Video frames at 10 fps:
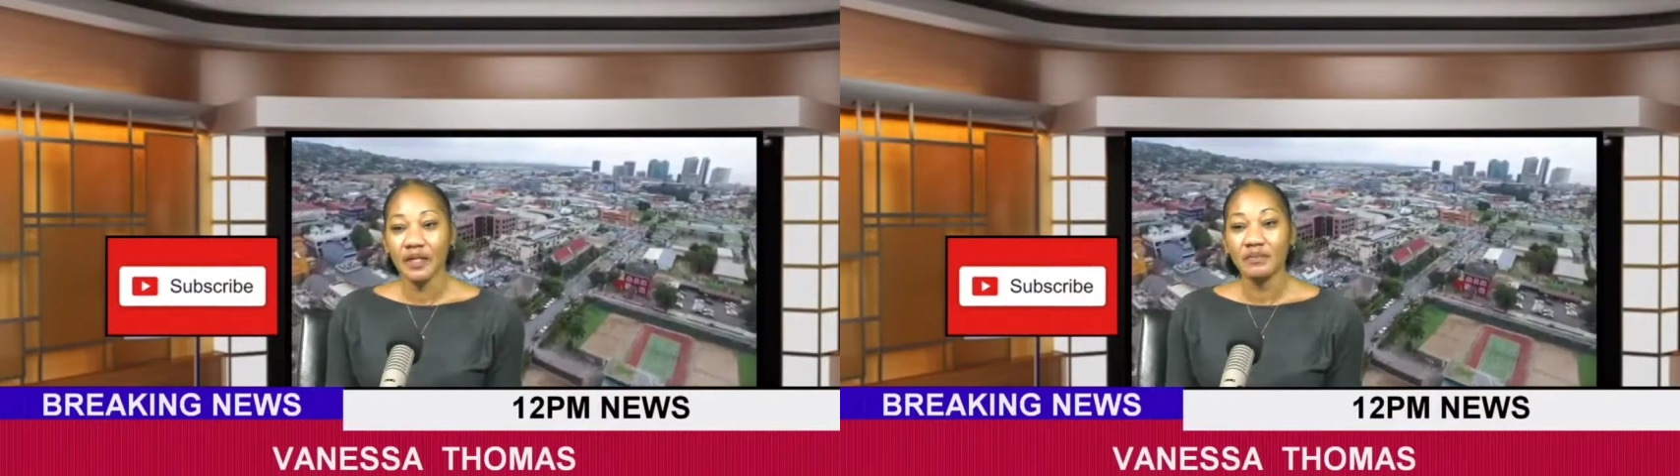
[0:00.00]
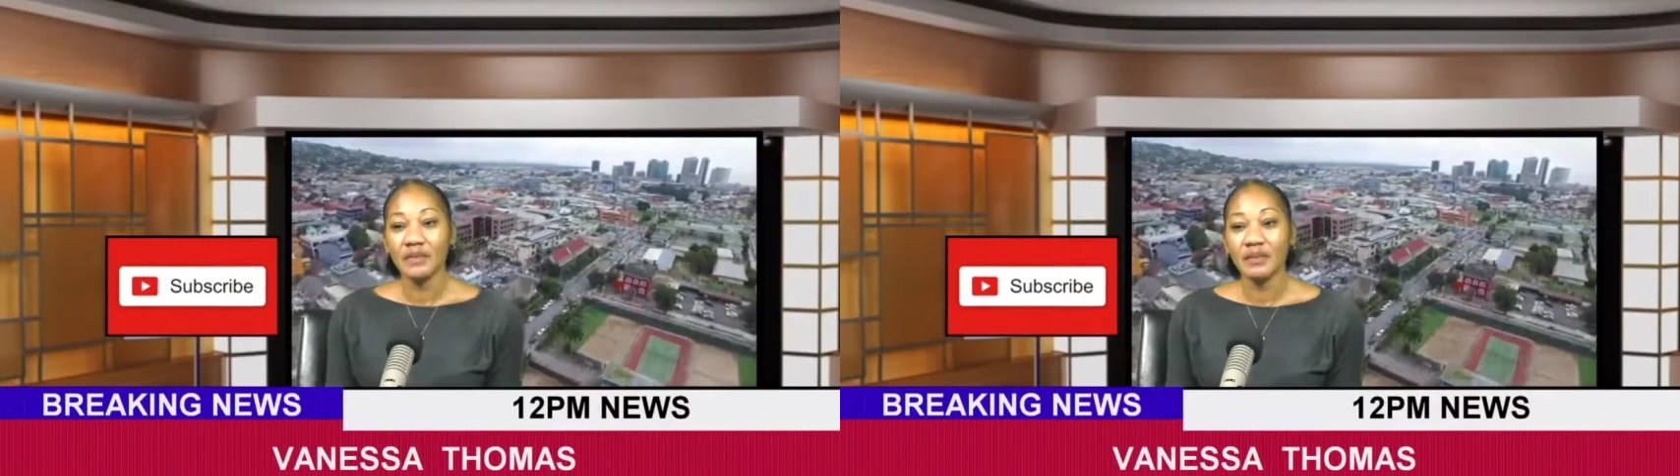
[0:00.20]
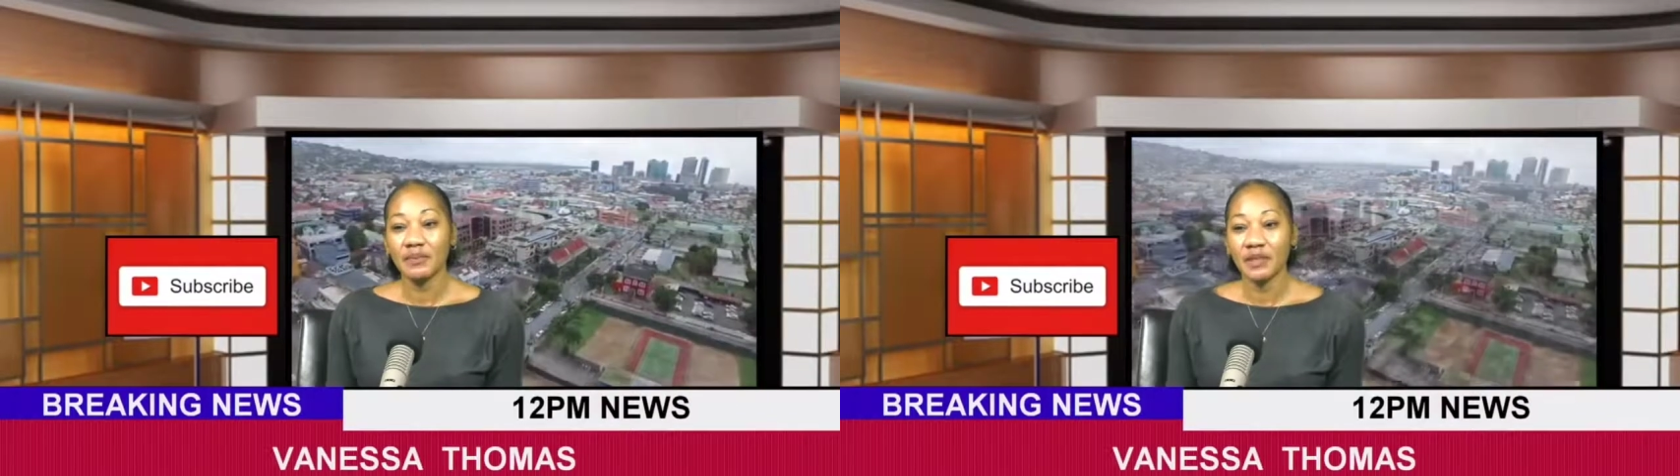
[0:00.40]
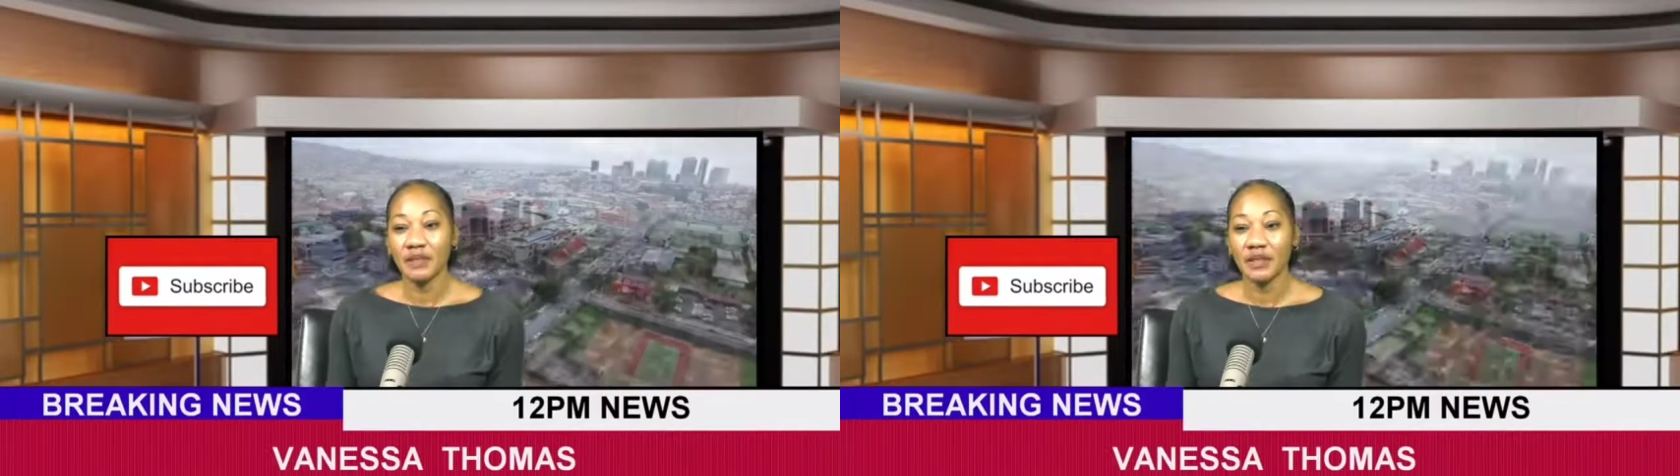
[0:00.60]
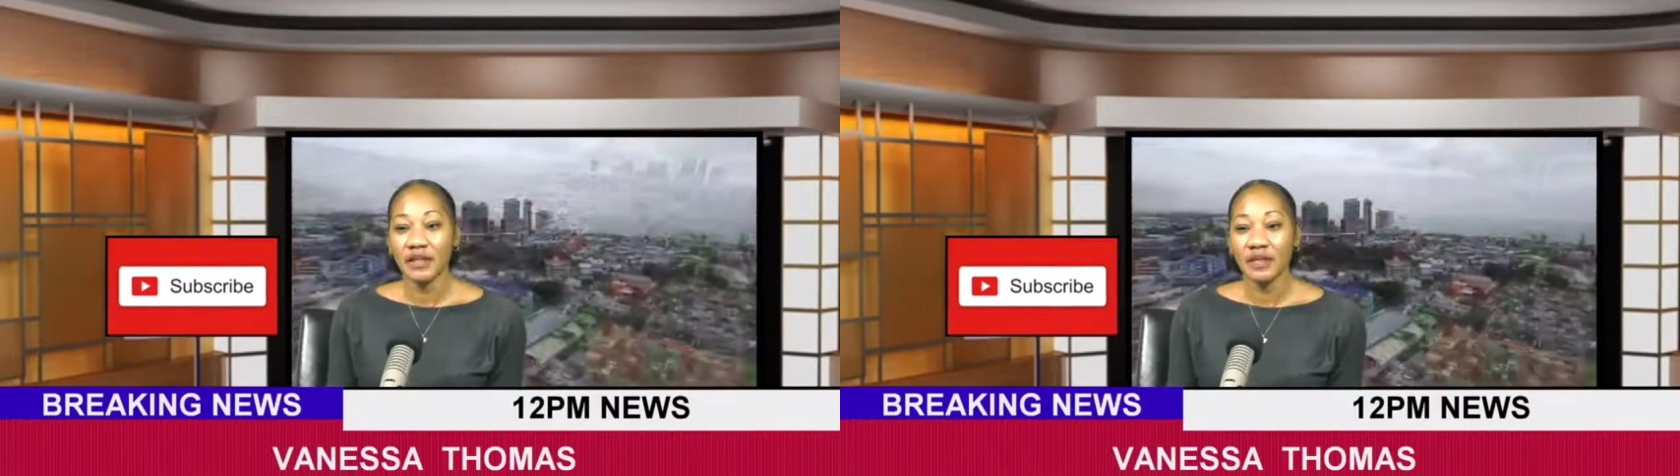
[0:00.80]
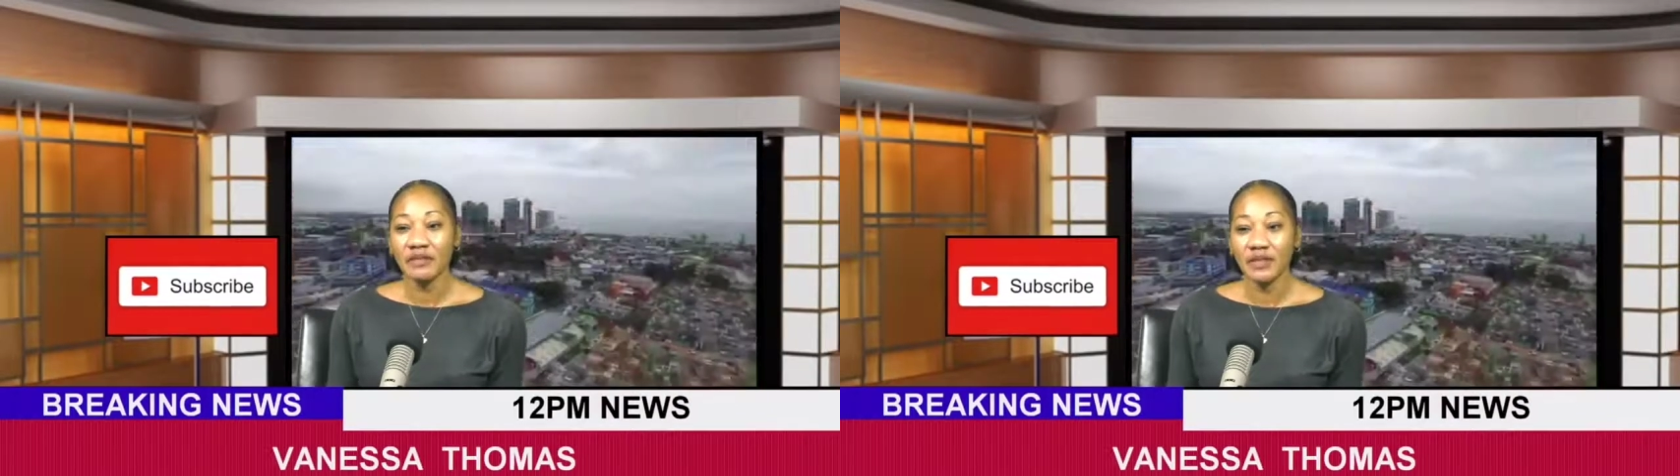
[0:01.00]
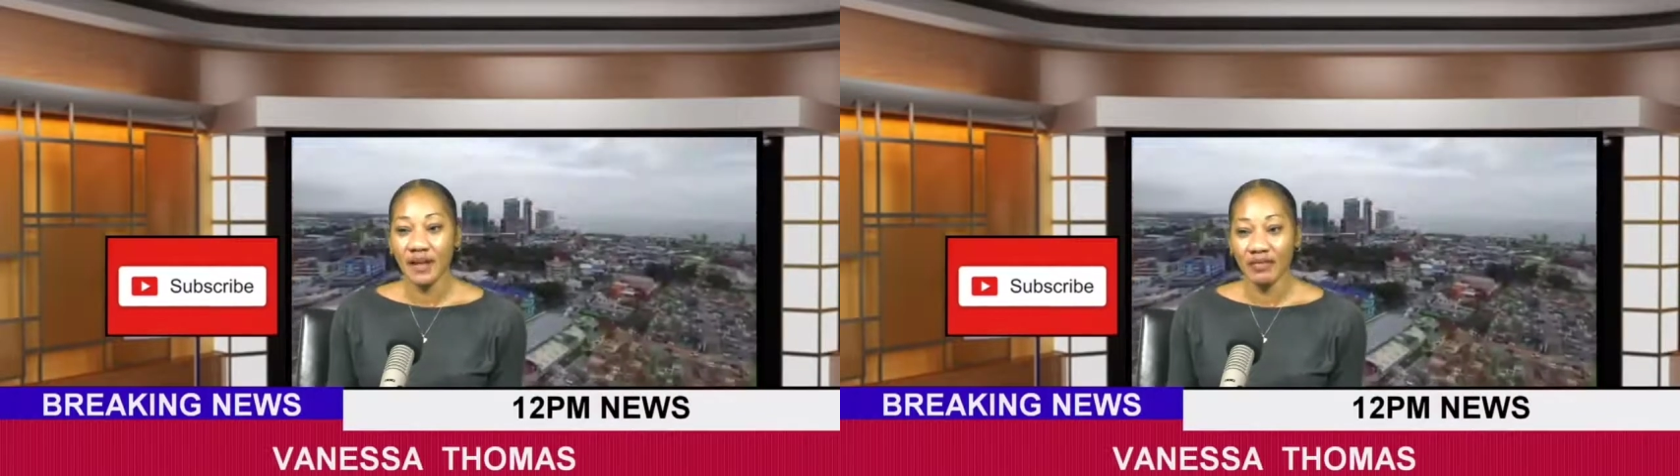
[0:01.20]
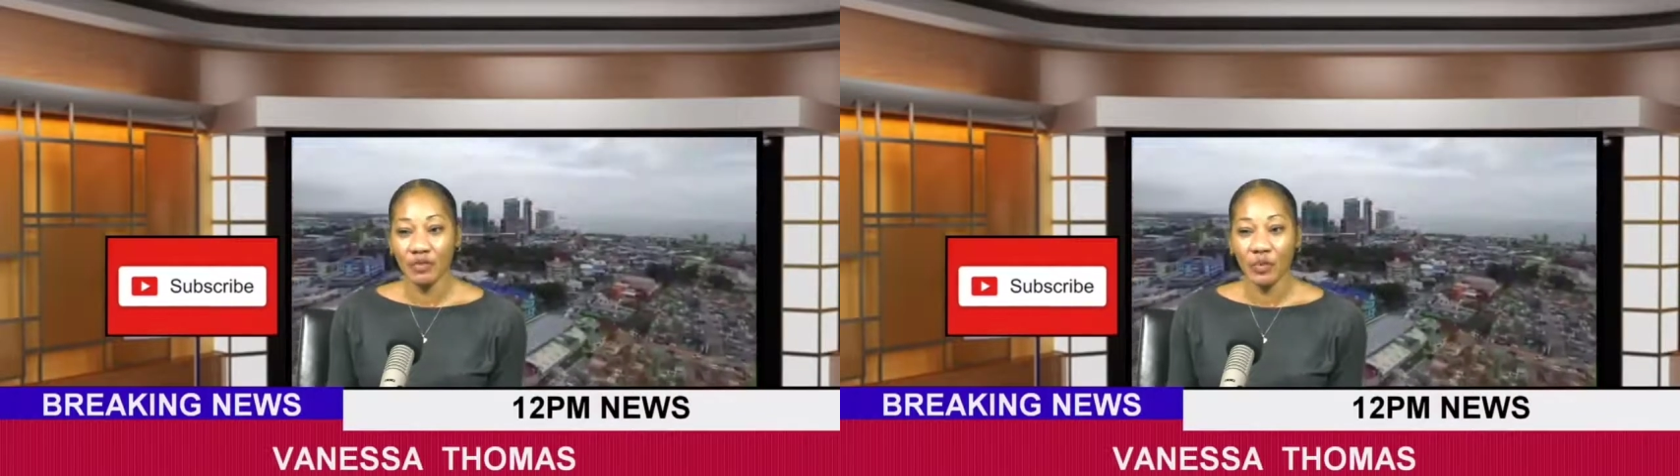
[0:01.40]
Diptee believes
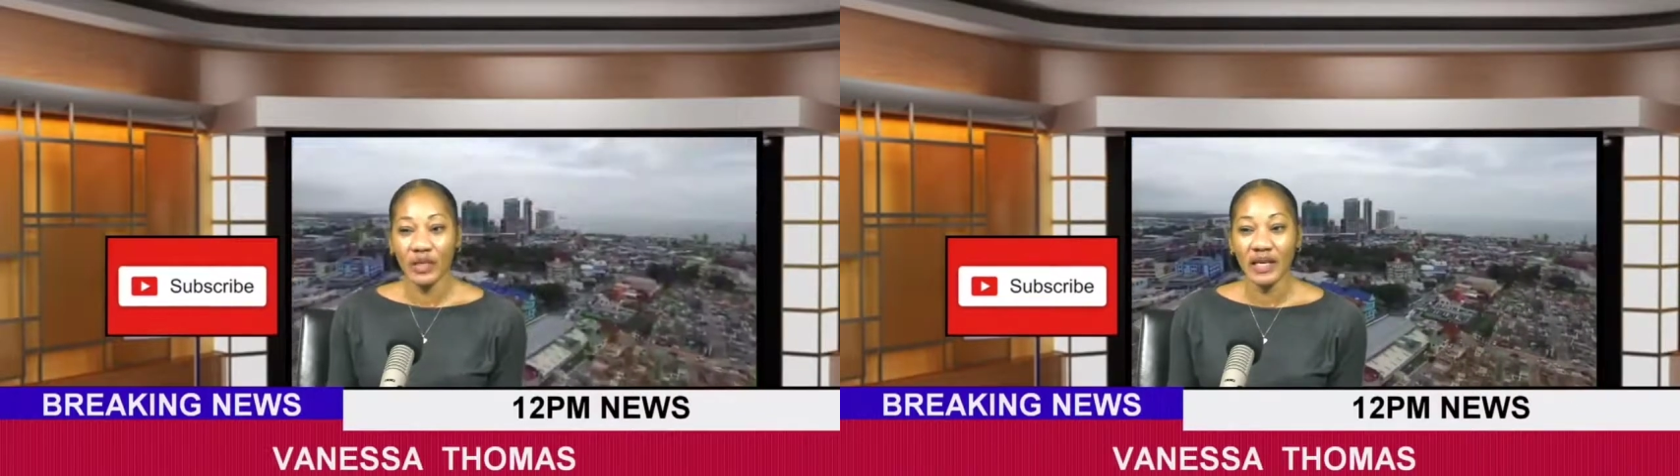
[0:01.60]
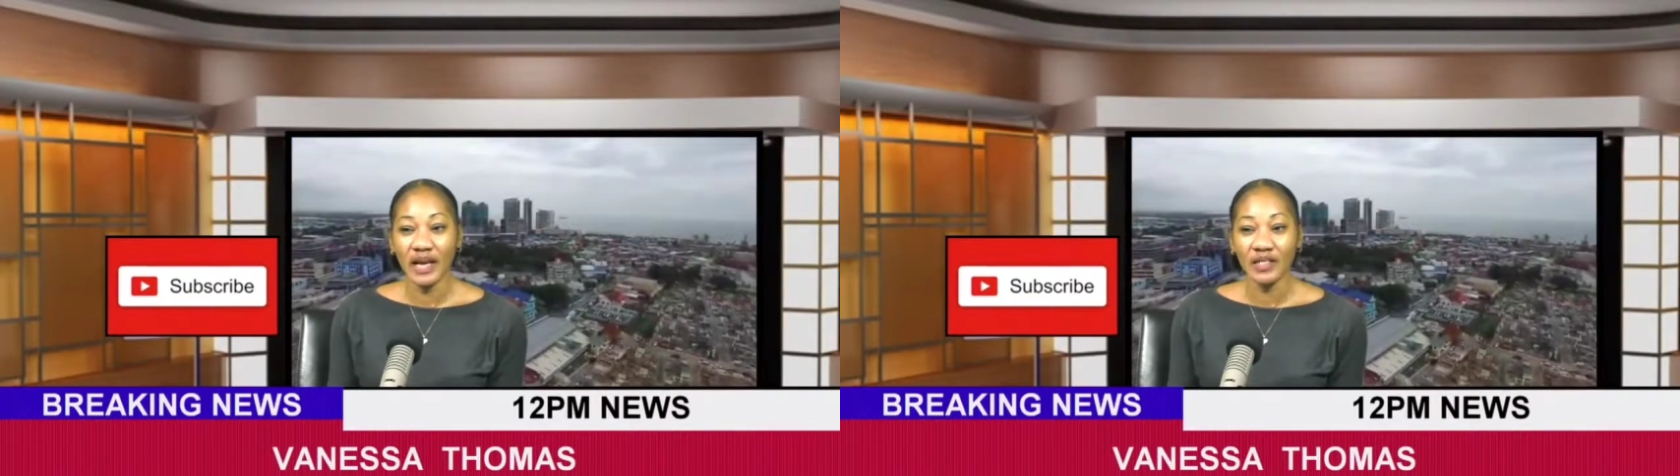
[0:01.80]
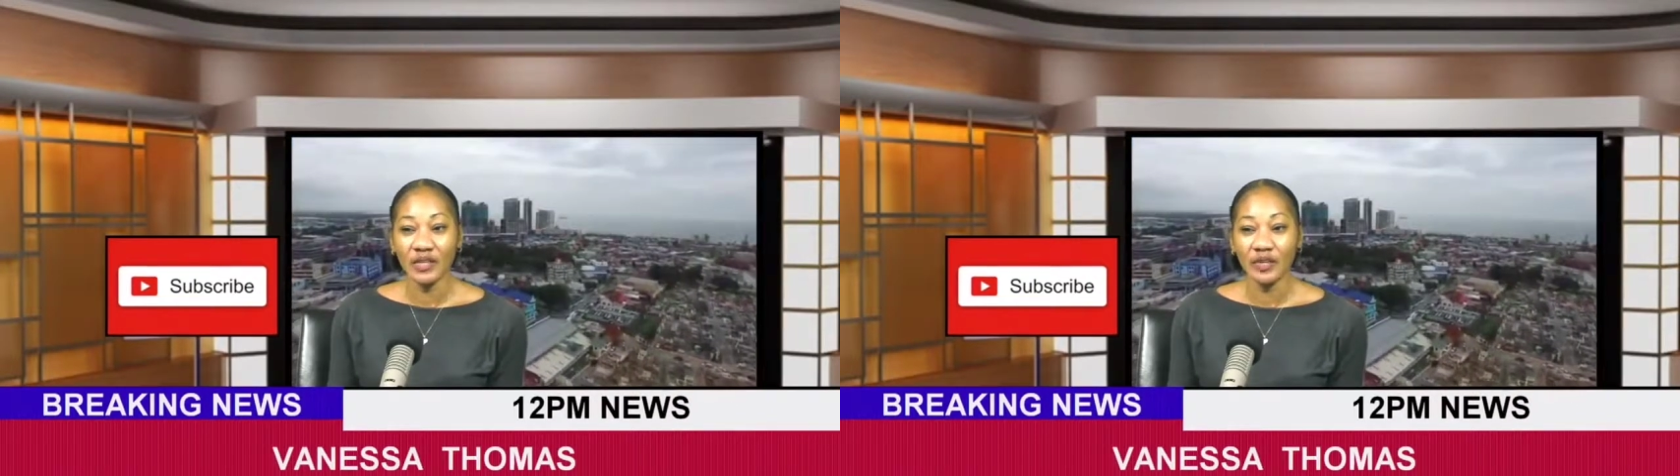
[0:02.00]
that the weekend